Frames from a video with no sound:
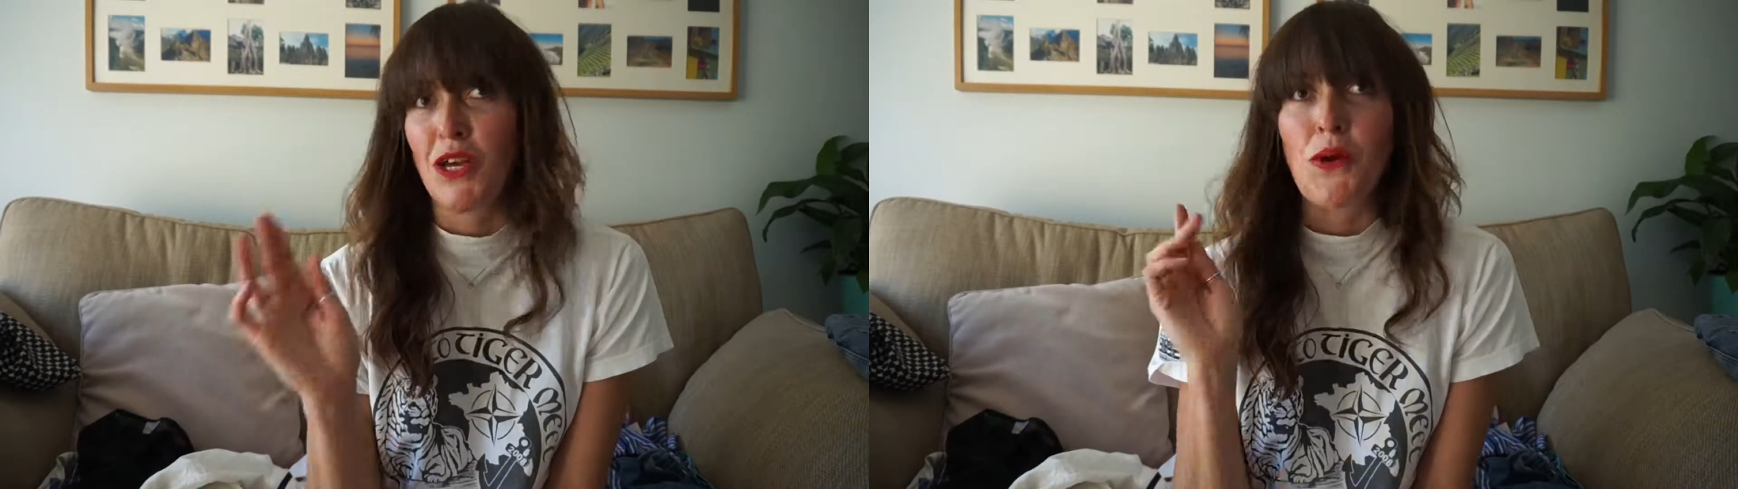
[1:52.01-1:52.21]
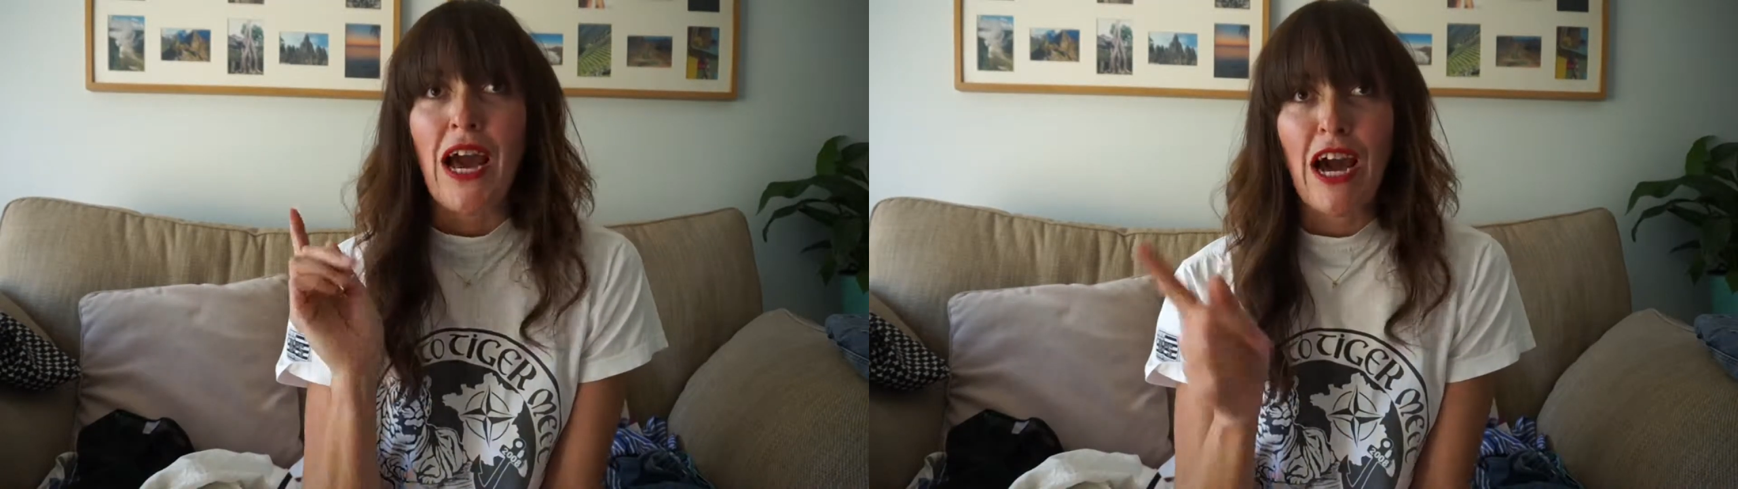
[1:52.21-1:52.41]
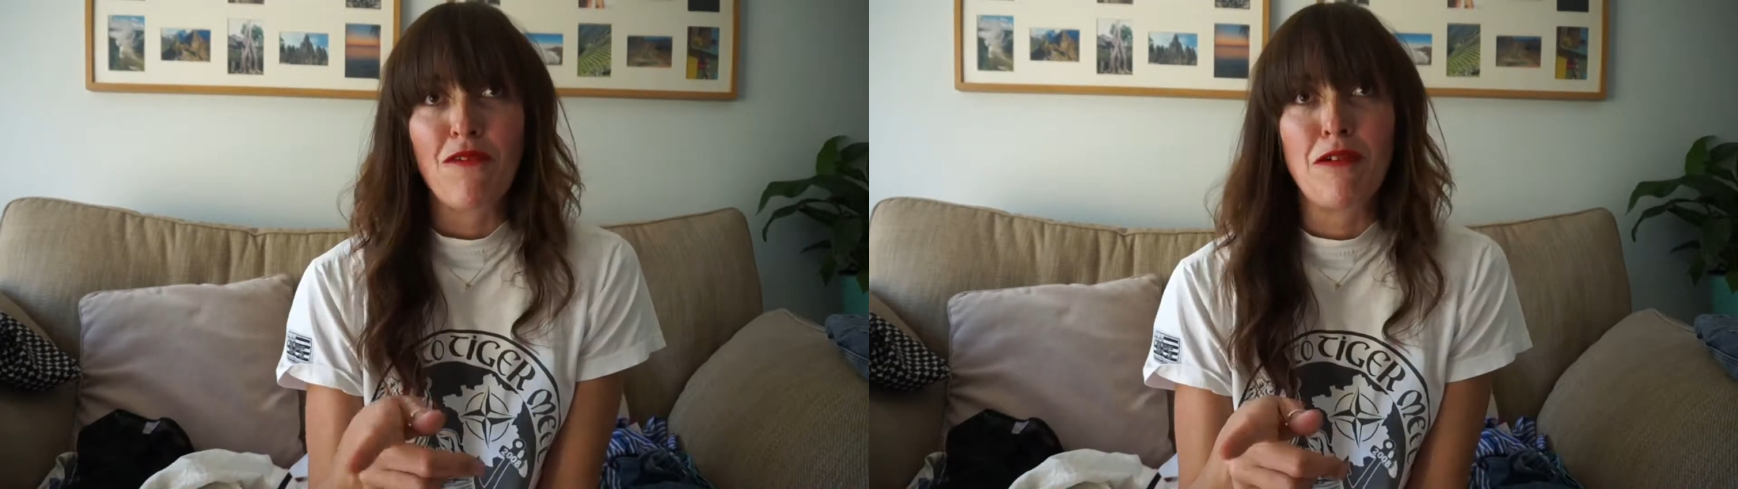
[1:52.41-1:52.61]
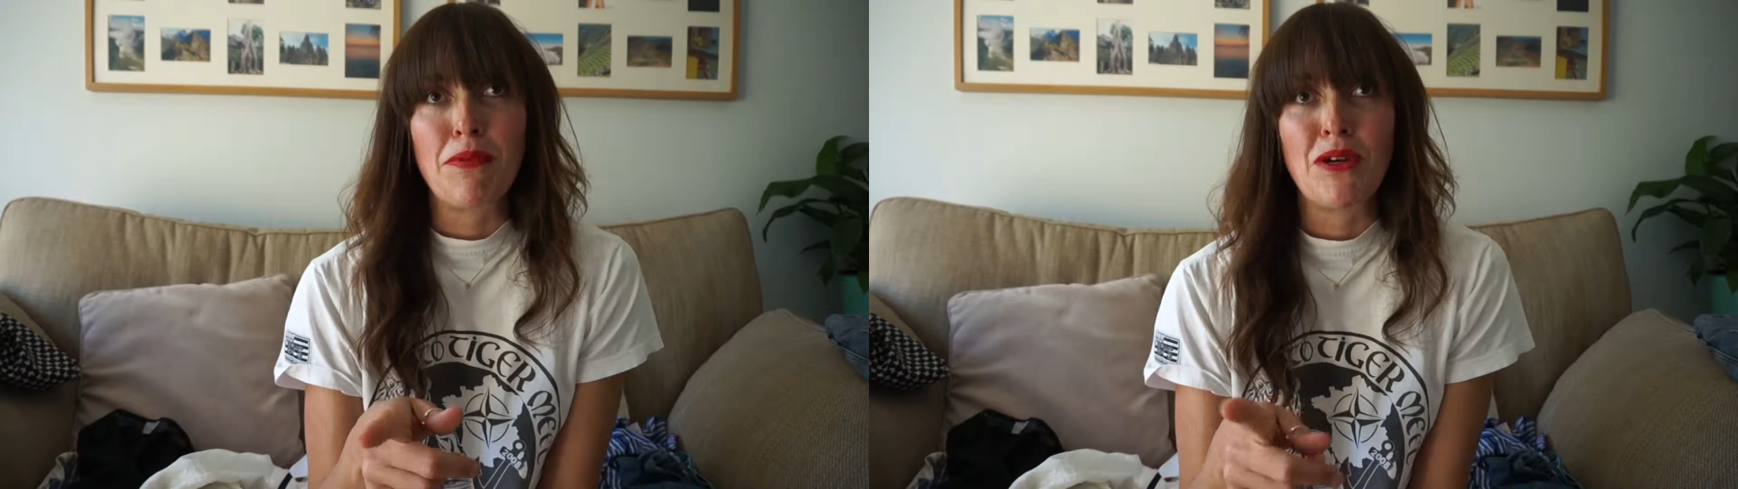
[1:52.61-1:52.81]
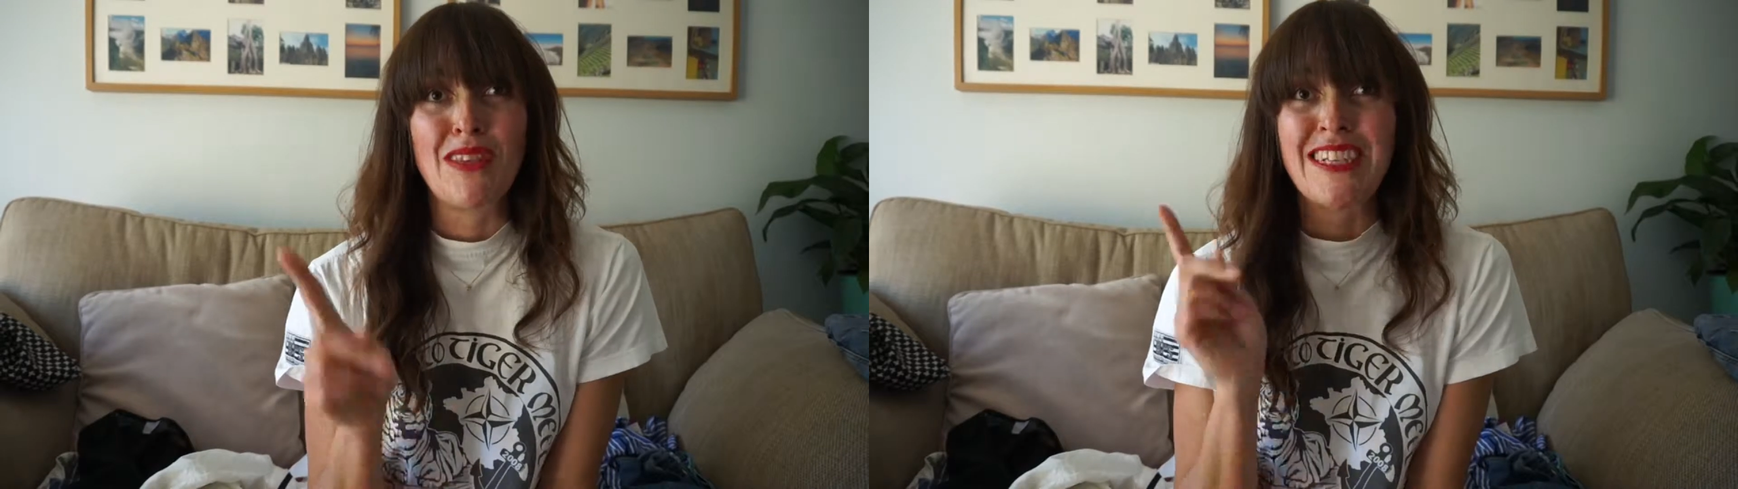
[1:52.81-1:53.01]
So
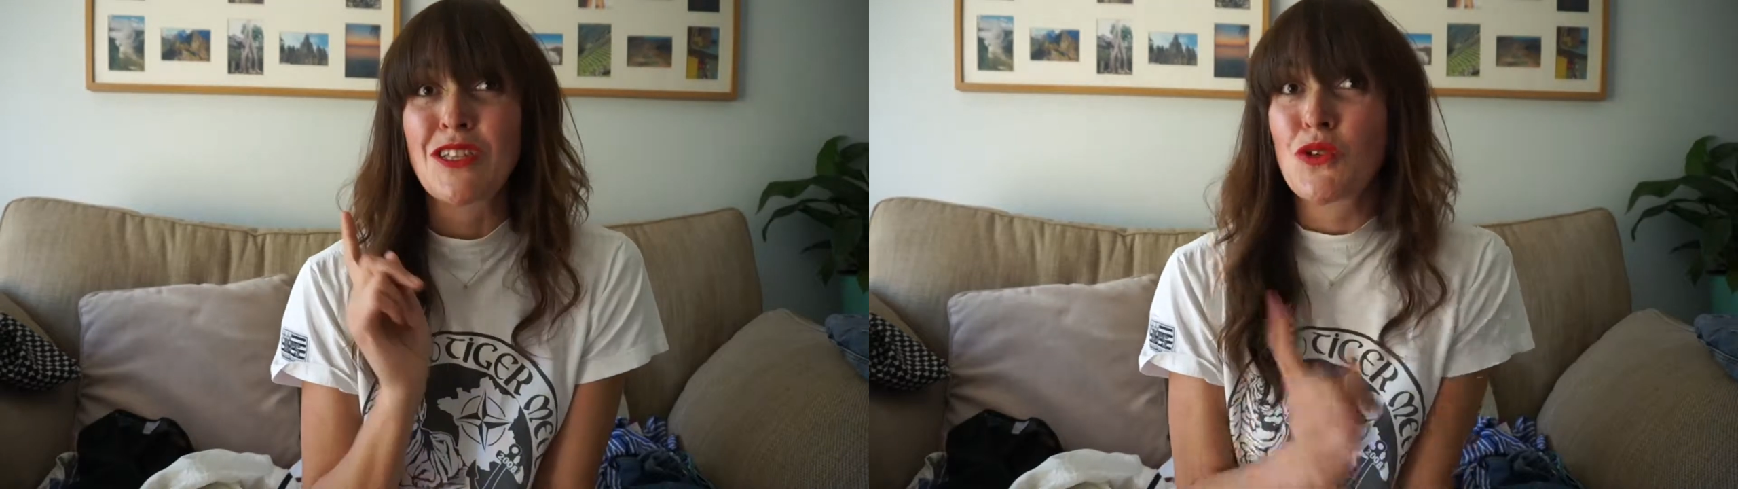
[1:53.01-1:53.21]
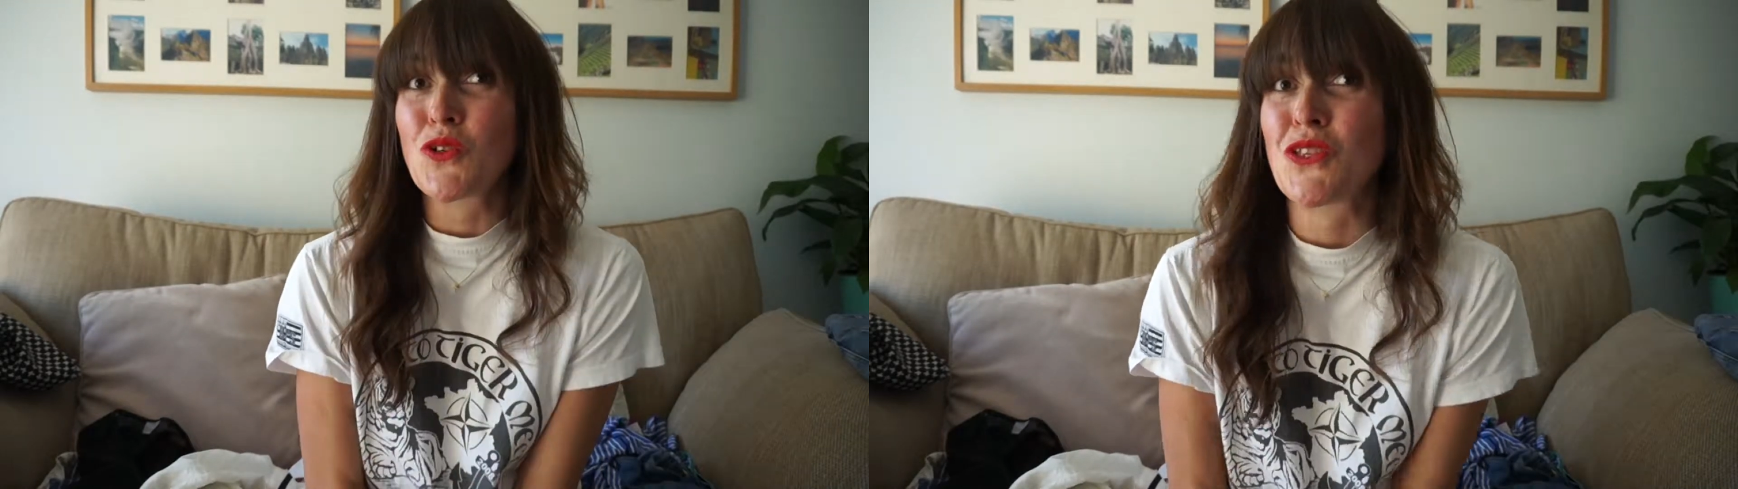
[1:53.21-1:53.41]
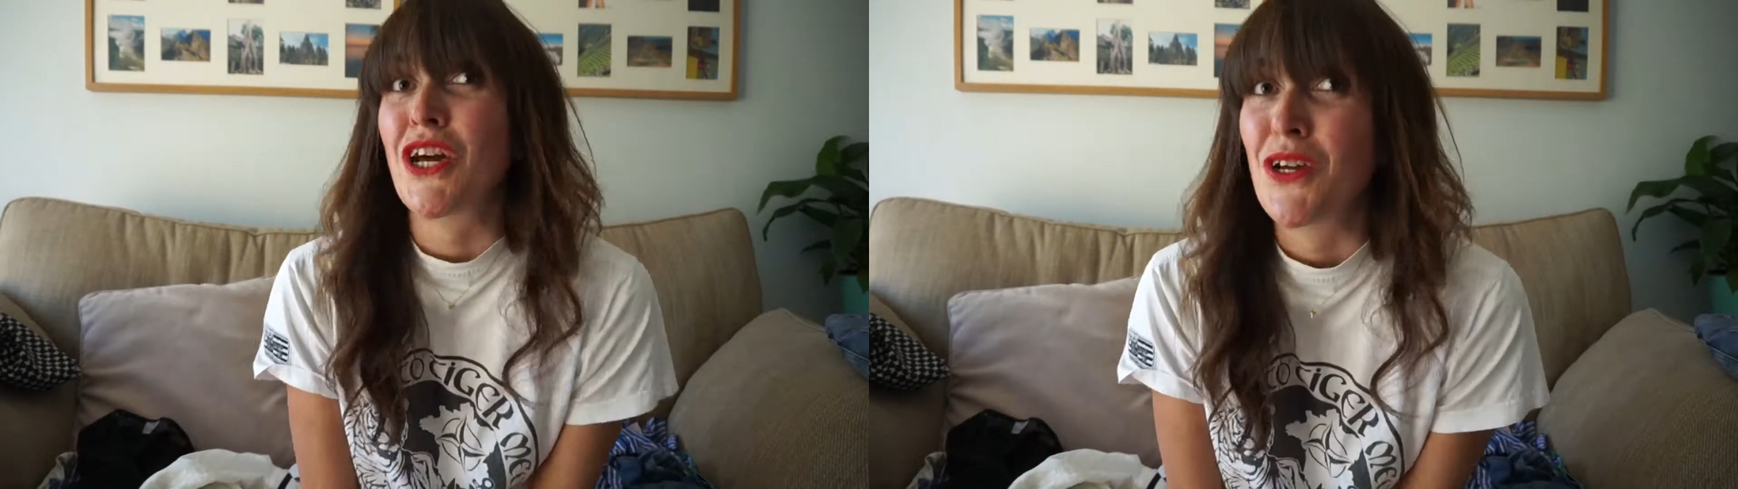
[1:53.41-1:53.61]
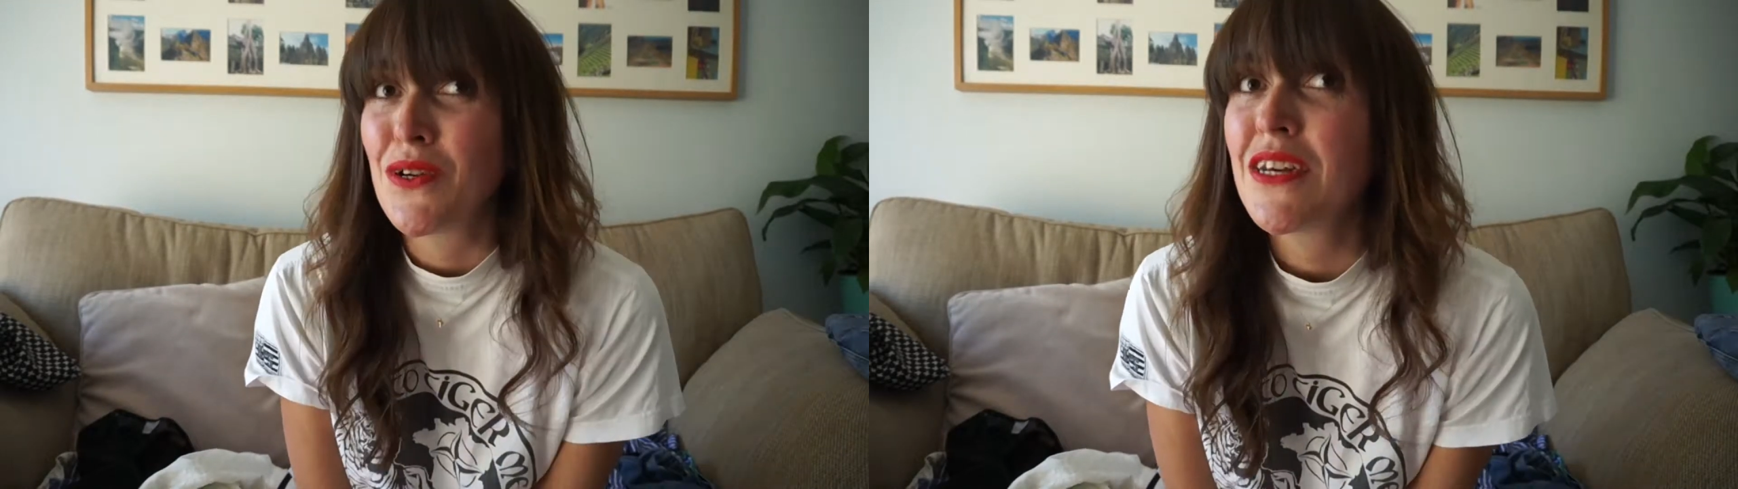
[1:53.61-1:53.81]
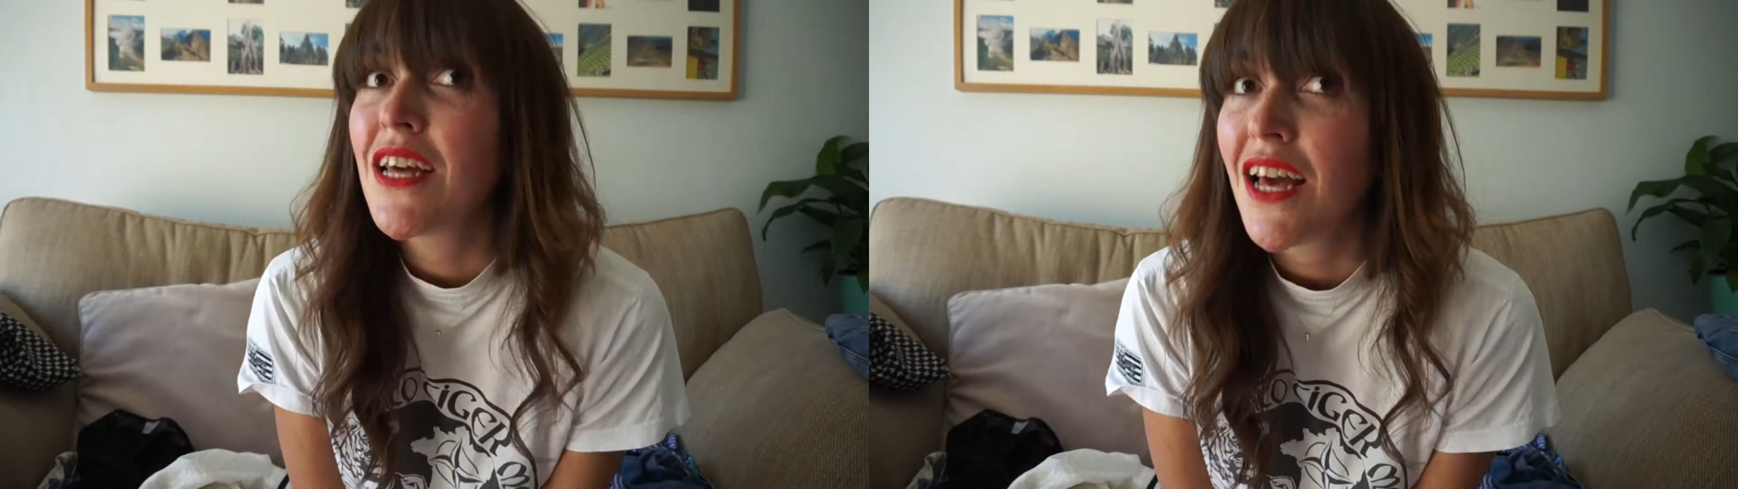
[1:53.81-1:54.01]
outfit build, this is also